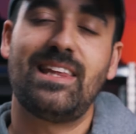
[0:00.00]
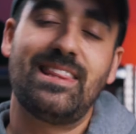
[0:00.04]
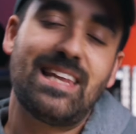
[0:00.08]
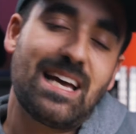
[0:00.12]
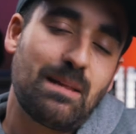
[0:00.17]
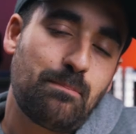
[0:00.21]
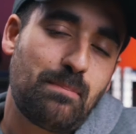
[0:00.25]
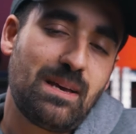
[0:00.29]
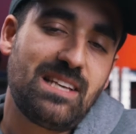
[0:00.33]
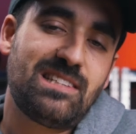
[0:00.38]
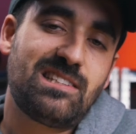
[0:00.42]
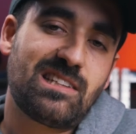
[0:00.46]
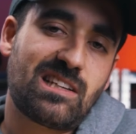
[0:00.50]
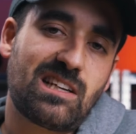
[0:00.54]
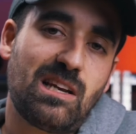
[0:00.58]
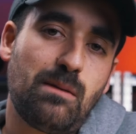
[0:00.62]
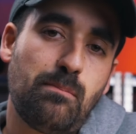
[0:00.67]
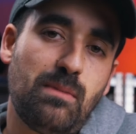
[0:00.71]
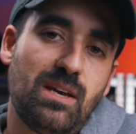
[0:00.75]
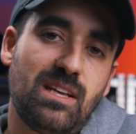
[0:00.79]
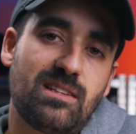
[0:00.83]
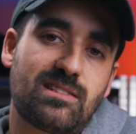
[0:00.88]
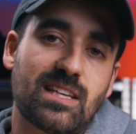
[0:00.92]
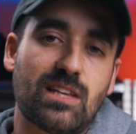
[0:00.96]
And that basically
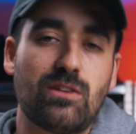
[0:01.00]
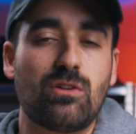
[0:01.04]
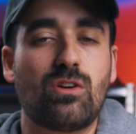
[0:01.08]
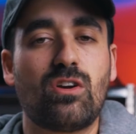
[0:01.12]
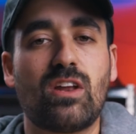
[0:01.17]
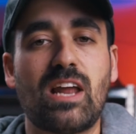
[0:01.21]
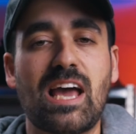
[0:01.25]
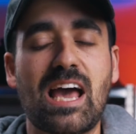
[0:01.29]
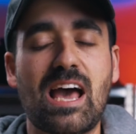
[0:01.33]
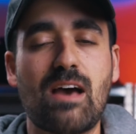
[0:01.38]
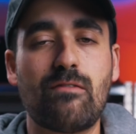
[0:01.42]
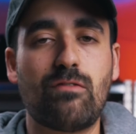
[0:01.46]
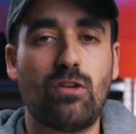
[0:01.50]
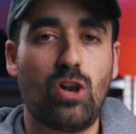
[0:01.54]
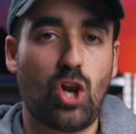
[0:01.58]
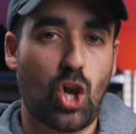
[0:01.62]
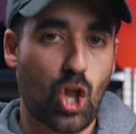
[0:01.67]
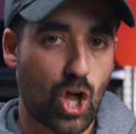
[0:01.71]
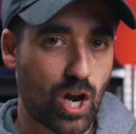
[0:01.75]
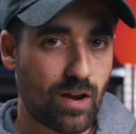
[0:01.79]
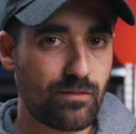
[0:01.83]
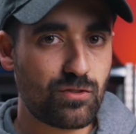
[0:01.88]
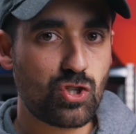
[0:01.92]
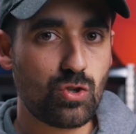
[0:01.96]
means that you're gonna have a
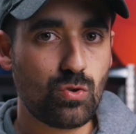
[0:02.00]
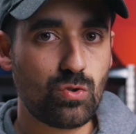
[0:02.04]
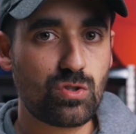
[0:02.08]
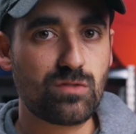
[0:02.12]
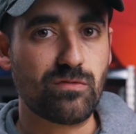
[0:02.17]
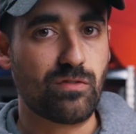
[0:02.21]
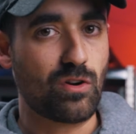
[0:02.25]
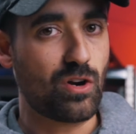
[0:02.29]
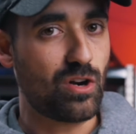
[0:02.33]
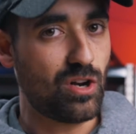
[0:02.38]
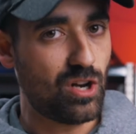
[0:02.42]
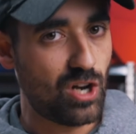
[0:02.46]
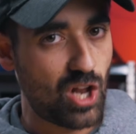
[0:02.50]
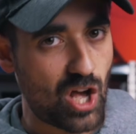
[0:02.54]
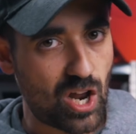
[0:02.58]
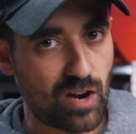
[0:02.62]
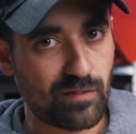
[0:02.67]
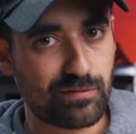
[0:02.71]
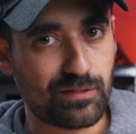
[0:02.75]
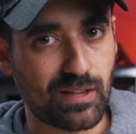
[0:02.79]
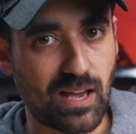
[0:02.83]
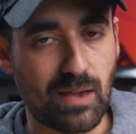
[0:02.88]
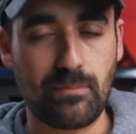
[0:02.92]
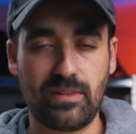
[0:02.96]
lot of juice for a lot
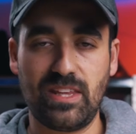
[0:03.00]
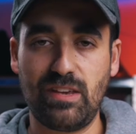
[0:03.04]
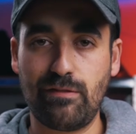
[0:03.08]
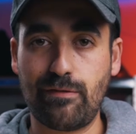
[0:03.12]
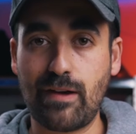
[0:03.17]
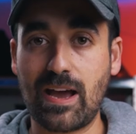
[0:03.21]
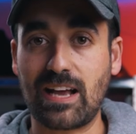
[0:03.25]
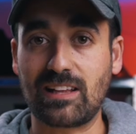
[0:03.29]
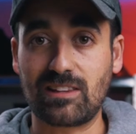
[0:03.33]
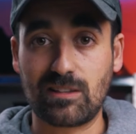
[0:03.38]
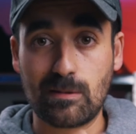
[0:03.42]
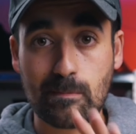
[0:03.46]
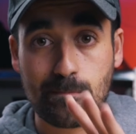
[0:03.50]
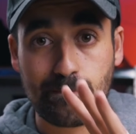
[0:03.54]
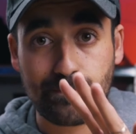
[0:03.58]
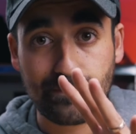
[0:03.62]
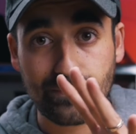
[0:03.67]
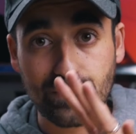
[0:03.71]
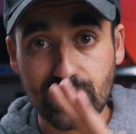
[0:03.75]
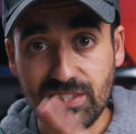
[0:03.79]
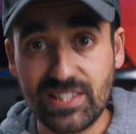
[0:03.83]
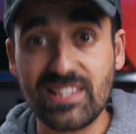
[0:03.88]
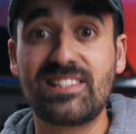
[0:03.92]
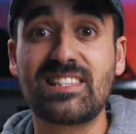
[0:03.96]
of time. In fact,
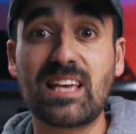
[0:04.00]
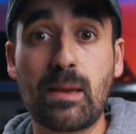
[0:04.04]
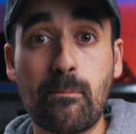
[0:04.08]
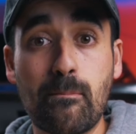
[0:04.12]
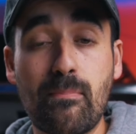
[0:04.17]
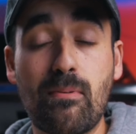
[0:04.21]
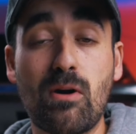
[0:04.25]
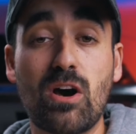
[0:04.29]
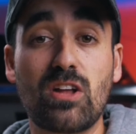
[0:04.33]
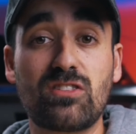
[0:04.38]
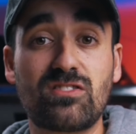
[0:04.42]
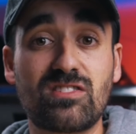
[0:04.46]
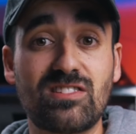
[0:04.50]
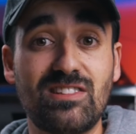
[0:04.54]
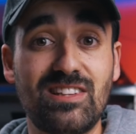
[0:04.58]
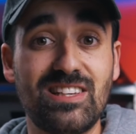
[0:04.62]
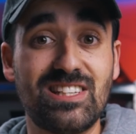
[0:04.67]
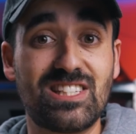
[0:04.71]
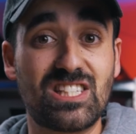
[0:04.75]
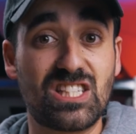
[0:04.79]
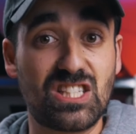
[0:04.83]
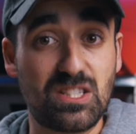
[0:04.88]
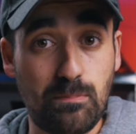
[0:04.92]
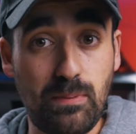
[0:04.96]
since I bought
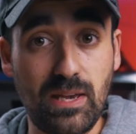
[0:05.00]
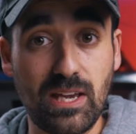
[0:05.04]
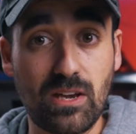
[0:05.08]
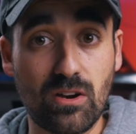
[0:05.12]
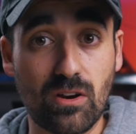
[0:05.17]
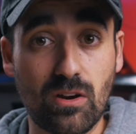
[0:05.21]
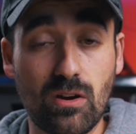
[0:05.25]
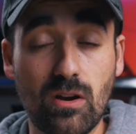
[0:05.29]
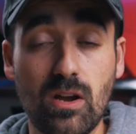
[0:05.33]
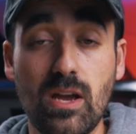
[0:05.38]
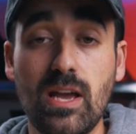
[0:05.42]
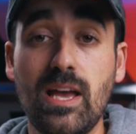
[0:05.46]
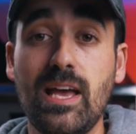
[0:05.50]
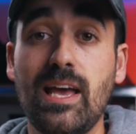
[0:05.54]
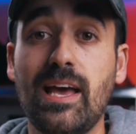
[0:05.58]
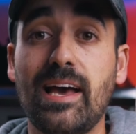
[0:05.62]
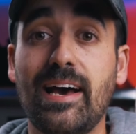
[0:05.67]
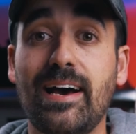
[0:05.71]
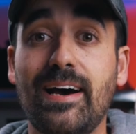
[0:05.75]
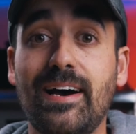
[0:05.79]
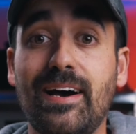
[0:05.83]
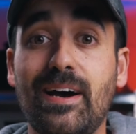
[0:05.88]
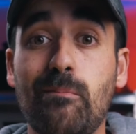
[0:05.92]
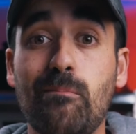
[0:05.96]
this speaker,
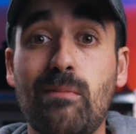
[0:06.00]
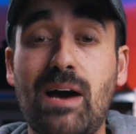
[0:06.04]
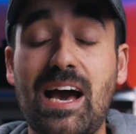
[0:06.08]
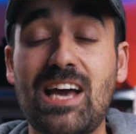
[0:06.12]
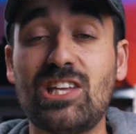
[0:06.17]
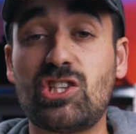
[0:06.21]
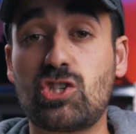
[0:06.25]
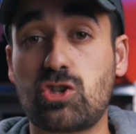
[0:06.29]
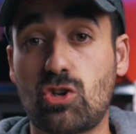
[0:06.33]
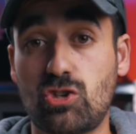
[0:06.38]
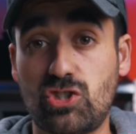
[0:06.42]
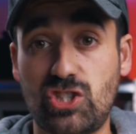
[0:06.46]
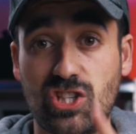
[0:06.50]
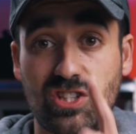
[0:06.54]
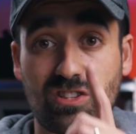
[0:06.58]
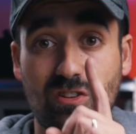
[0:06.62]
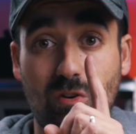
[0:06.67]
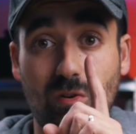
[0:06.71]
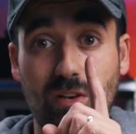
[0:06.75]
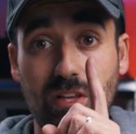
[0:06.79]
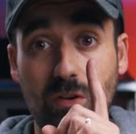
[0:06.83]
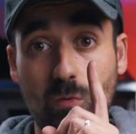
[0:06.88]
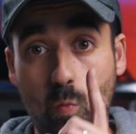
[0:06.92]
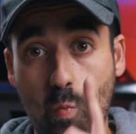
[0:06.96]
I charged it
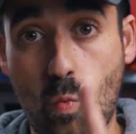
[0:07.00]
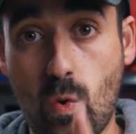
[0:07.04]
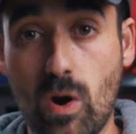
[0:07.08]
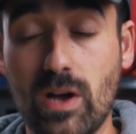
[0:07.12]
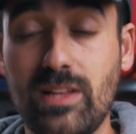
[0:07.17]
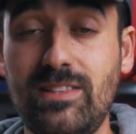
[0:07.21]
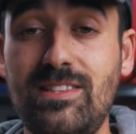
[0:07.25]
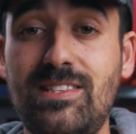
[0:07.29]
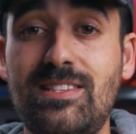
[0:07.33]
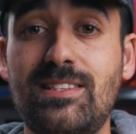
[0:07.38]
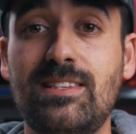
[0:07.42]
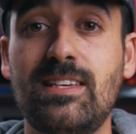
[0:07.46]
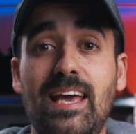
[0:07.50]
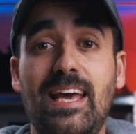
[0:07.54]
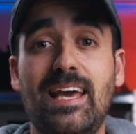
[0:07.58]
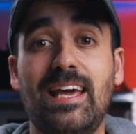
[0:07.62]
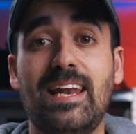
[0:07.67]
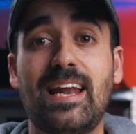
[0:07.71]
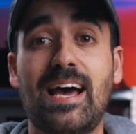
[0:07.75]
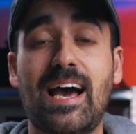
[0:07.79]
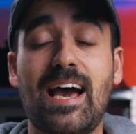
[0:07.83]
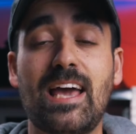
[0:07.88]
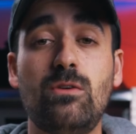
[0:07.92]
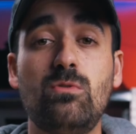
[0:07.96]
only once
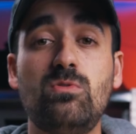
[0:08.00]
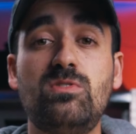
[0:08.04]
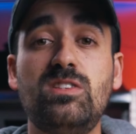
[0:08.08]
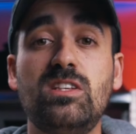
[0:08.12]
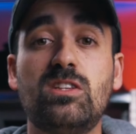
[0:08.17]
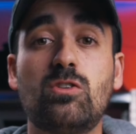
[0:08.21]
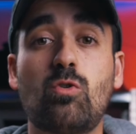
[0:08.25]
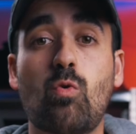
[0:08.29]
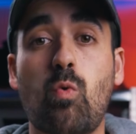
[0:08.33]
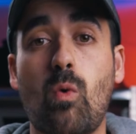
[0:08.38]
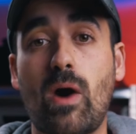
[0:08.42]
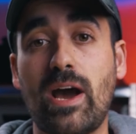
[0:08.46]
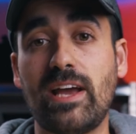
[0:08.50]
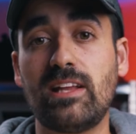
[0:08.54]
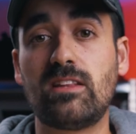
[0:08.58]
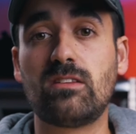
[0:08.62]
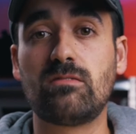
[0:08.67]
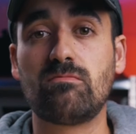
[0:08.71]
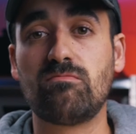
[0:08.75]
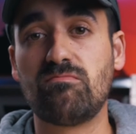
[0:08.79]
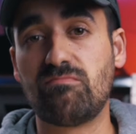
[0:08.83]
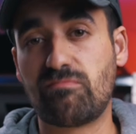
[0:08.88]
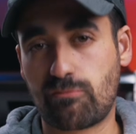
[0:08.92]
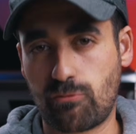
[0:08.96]
and I use it quite
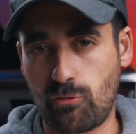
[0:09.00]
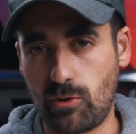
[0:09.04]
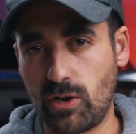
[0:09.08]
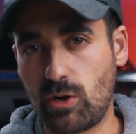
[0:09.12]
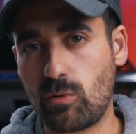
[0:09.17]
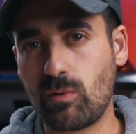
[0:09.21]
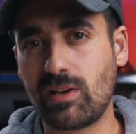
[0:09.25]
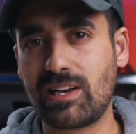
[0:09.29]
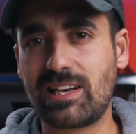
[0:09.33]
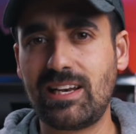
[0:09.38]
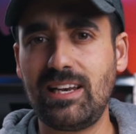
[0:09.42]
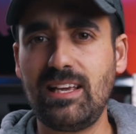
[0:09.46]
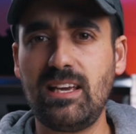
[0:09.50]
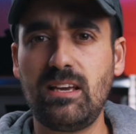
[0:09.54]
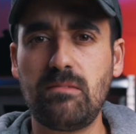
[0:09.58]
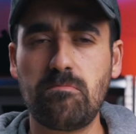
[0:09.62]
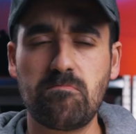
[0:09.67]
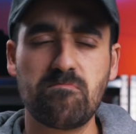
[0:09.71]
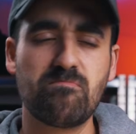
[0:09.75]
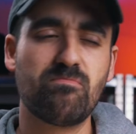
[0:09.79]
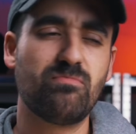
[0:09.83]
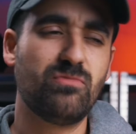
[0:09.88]
frequently.